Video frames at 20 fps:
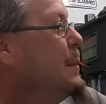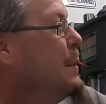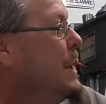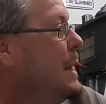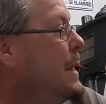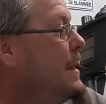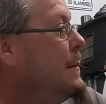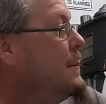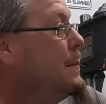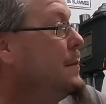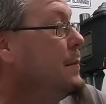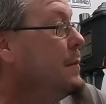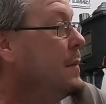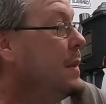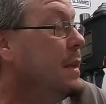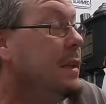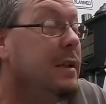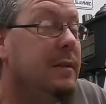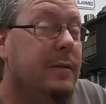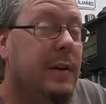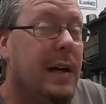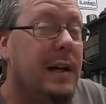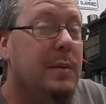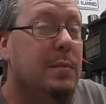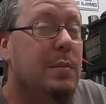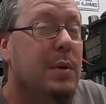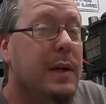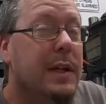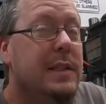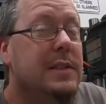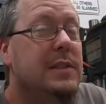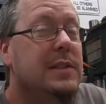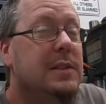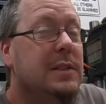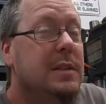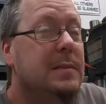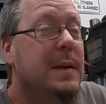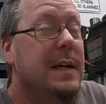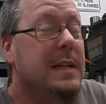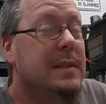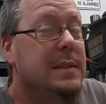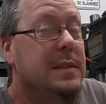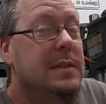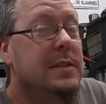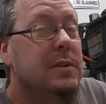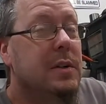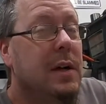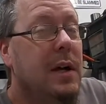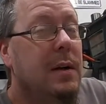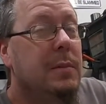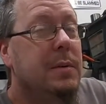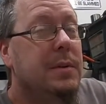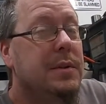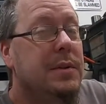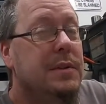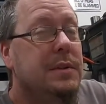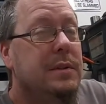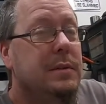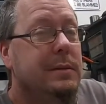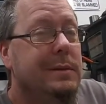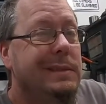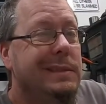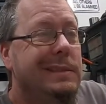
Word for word: But if I can break a certain amount of subscribers,